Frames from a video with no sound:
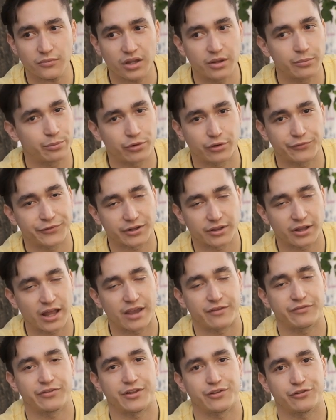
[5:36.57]
improve your
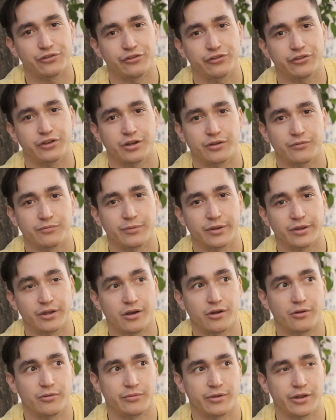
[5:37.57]
life, then she's going to be,
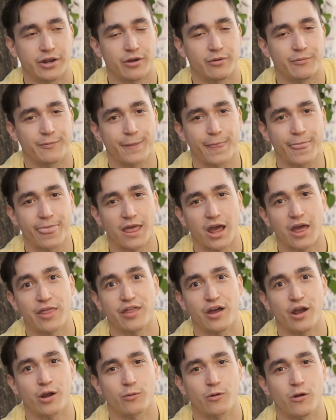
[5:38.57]
oh, you know, I
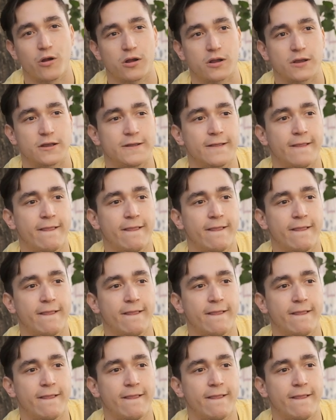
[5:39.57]
thought wrong.